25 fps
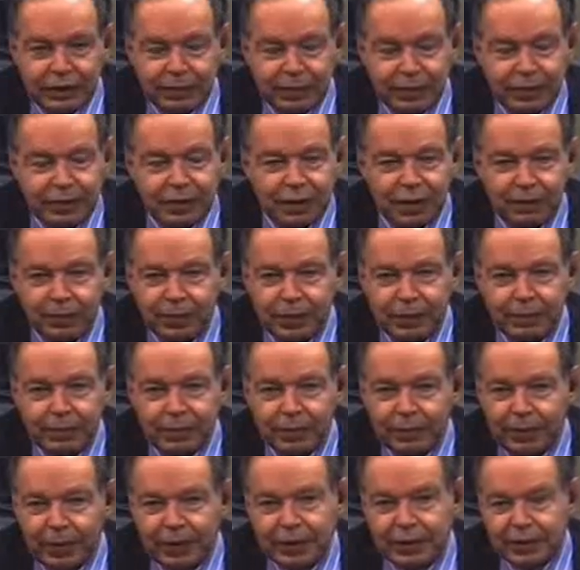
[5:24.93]
but some
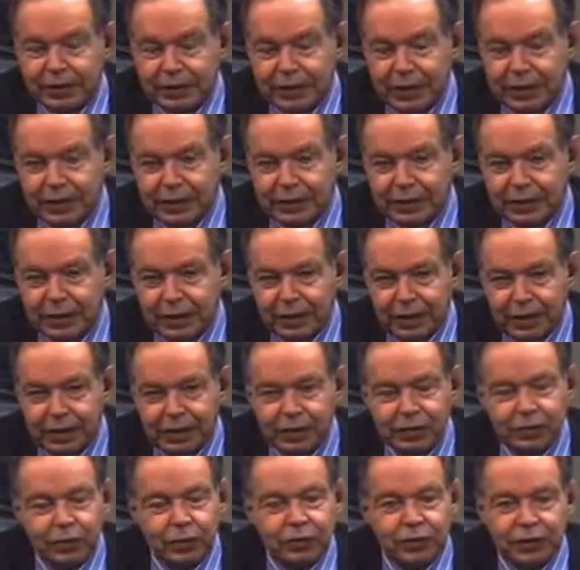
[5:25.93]
people are better at tennis than
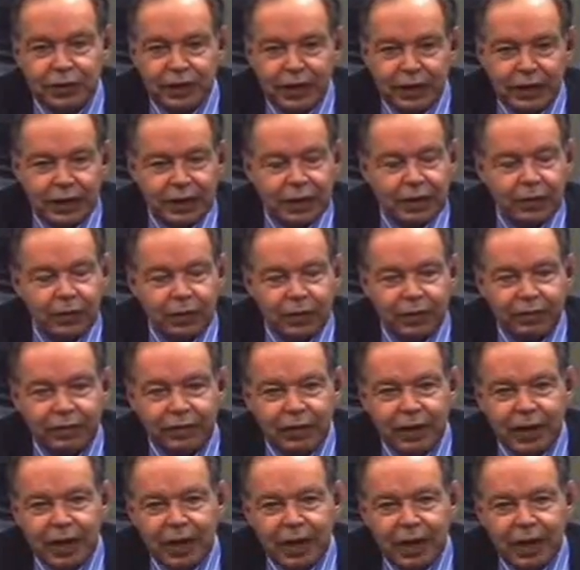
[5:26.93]
others, or skiing, or whatever.